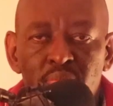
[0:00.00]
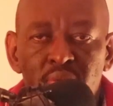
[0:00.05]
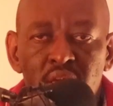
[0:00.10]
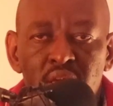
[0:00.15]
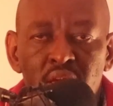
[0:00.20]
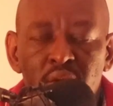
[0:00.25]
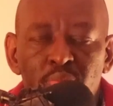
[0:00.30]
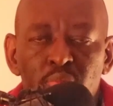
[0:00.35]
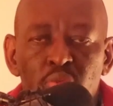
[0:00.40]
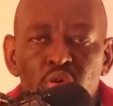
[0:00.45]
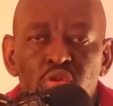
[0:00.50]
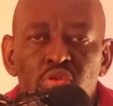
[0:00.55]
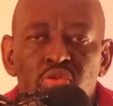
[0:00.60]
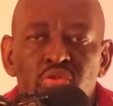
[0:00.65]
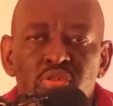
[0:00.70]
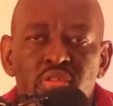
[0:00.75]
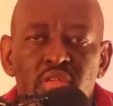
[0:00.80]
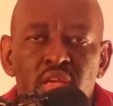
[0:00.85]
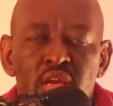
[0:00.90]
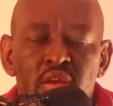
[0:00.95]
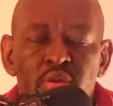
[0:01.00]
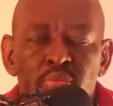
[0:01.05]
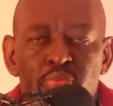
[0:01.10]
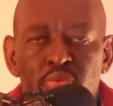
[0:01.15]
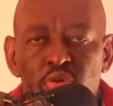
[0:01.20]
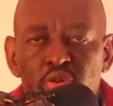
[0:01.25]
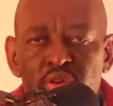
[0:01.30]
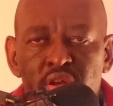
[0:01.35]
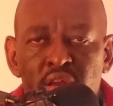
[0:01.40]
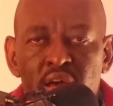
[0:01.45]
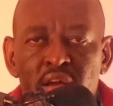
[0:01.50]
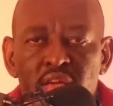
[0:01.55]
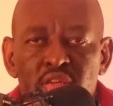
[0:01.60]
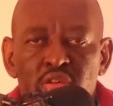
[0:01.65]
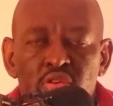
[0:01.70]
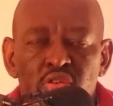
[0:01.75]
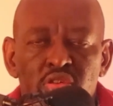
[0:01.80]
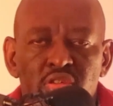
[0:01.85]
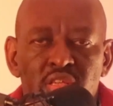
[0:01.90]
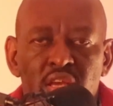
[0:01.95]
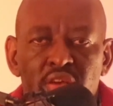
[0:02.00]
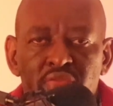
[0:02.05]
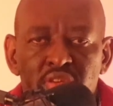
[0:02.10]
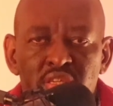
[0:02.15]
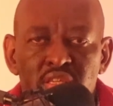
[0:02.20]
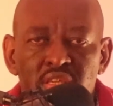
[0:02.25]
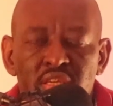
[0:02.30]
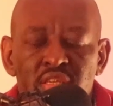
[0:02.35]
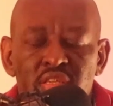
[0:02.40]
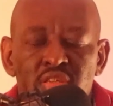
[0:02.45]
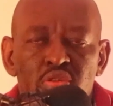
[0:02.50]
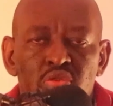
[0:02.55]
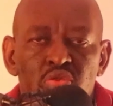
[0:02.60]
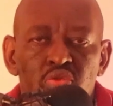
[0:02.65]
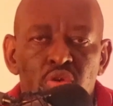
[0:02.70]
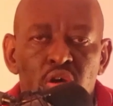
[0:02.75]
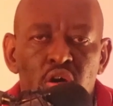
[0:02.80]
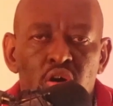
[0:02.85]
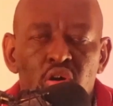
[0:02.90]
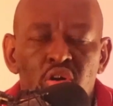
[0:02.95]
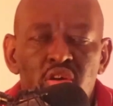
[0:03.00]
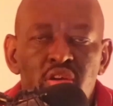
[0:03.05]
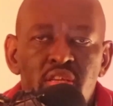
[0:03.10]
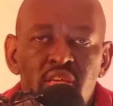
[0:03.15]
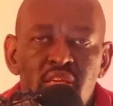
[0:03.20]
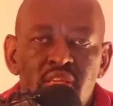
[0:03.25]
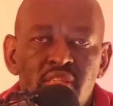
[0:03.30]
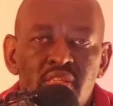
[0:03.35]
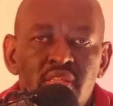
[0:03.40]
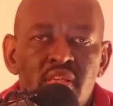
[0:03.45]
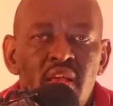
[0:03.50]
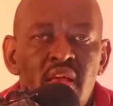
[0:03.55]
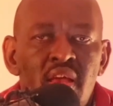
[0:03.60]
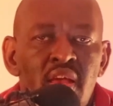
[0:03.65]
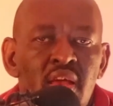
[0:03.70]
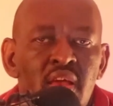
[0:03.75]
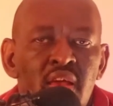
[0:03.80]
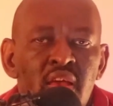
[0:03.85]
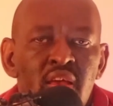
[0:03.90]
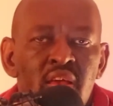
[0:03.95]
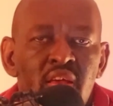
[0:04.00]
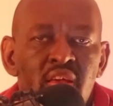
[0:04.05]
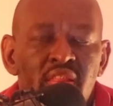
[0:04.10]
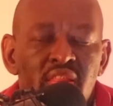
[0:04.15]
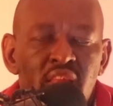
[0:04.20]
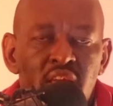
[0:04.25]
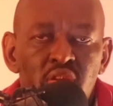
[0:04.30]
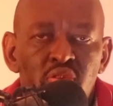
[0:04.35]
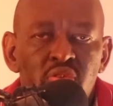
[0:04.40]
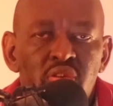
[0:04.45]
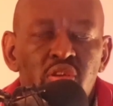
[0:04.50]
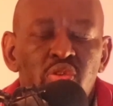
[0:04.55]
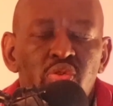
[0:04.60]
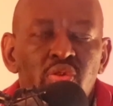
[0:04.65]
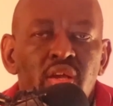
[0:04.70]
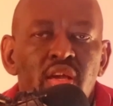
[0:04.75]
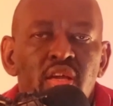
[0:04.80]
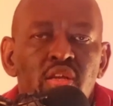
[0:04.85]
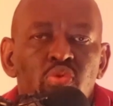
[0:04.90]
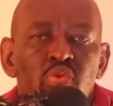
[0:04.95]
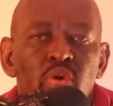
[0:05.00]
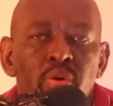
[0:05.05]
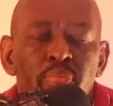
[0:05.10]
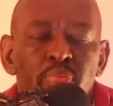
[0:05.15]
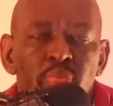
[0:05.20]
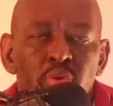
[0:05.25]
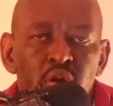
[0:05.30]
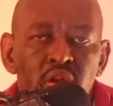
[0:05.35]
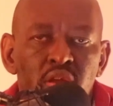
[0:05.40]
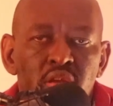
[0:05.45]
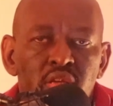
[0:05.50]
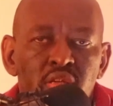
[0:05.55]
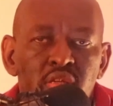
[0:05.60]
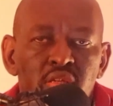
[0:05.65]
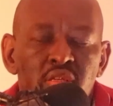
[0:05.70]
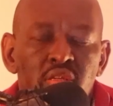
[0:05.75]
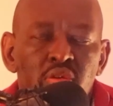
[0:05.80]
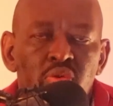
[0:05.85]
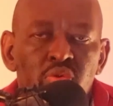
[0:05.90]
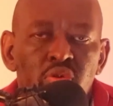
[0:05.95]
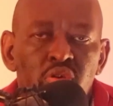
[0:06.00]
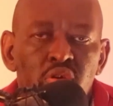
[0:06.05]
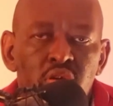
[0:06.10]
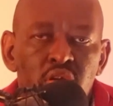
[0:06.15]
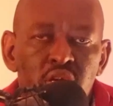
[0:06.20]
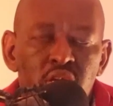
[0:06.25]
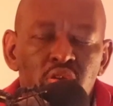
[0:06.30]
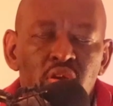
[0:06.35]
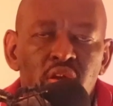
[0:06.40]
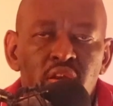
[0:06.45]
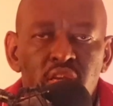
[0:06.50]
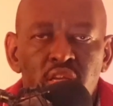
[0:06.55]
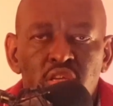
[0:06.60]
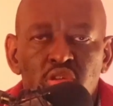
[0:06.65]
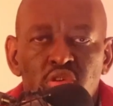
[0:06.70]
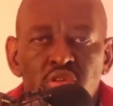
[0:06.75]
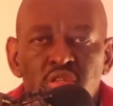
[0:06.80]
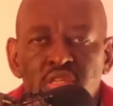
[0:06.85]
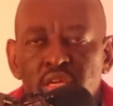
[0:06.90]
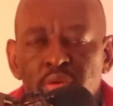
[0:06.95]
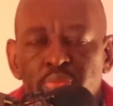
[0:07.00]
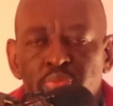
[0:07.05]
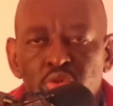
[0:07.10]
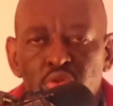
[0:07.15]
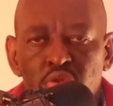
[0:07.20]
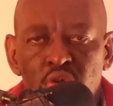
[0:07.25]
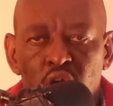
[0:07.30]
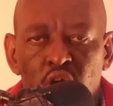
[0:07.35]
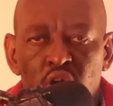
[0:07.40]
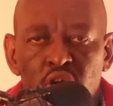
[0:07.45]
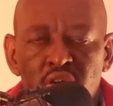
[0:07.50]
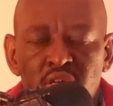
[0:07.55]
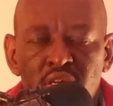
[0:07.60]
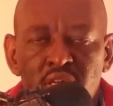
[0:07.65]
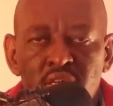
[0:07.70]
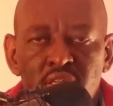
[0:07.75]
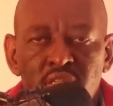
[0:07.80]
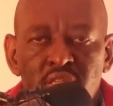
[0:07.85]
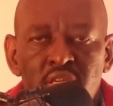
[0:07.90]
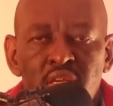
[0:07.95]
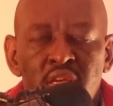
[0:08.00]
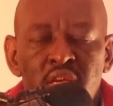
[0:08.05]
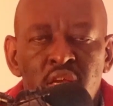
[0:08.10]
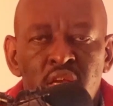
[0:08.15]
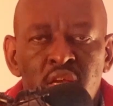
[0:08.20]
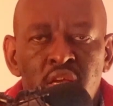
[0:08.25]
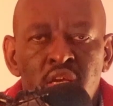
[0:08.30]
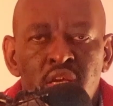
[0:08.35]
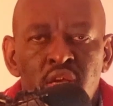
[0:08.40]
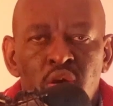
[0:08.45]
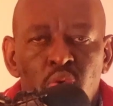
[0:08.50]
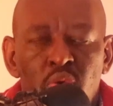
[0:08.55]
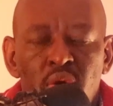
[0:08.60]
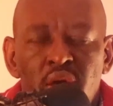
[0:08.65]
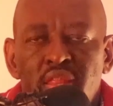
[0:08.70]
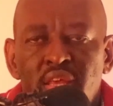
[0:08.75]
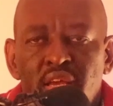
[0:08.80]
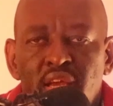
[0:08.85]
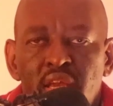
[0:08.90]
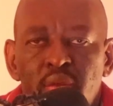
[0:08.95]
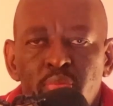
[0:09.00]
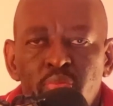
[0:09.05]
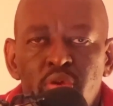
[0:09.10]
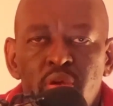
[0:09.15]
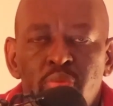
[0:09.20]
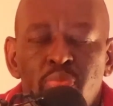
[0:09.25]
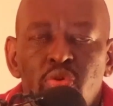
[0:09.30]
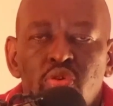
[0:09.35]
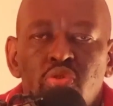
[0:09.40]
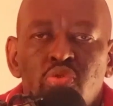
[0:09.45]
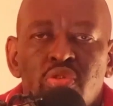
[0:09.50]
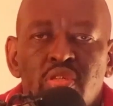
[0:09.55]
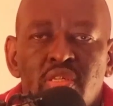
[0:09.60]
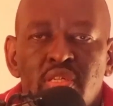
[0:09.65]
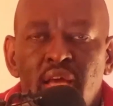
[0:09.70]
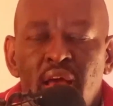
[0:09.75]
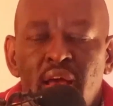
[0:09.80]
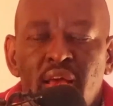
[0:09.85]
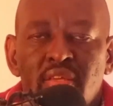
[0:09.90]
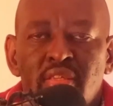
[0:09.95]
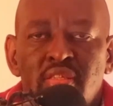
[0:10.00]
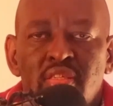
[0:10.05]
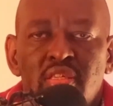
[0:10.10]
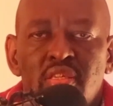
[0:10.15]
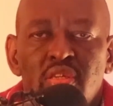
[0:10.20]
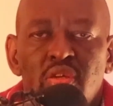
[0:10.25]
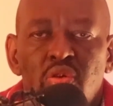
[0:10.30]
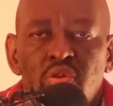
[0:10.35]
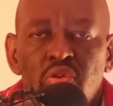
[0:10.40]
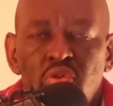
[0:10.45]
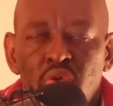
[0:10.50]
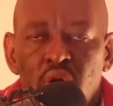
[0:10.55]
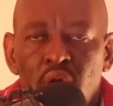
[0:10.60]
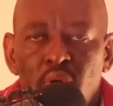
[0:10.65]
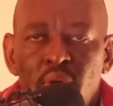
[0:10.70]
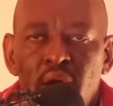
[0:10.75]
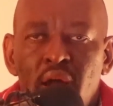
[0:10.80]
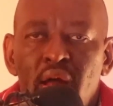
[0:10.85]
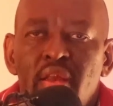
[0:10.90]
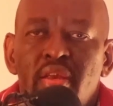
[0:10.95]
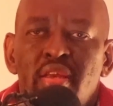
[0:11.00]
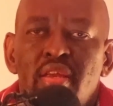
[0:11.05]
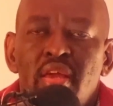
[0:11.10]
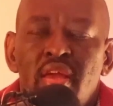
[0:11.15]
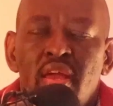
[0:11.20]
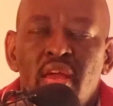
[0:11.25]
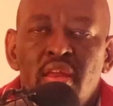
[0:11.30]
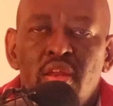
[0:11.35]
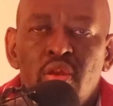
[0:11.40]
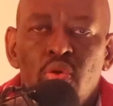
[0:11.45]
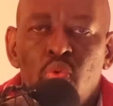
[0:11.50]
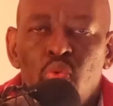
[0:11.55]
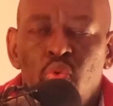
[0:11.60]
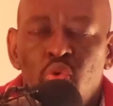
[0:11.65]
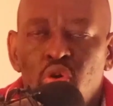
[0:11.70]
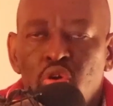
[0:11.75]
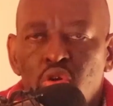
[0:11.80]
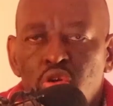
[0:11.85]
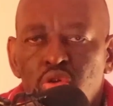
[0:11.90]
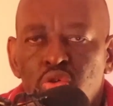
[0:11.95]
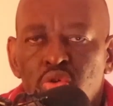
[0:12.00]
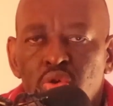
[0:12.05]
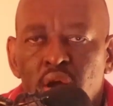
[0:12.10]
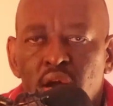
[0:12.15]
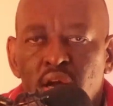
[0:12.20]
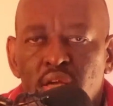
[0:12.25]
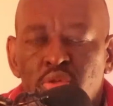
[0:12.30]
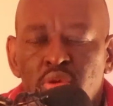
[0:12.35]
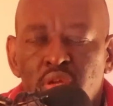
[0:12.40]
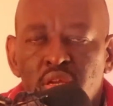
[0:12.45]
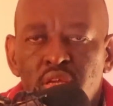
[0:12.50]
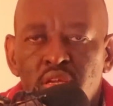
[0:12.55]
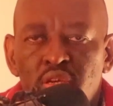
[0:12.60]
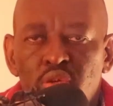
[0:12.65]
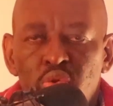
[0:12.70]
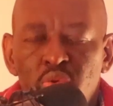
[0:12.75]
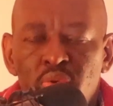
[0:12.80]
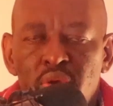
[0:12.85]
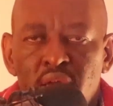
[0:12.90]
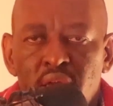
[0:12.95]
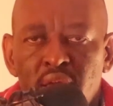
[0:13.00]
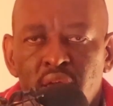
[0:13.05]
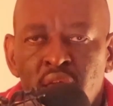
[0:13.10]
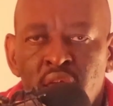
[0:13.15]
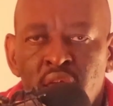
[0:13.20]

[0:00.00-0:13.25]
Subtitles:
be able to sell product or services to your audience, then you need to get to a point in your relationship with your audience where they can be able to trust your word and what you're actually doing.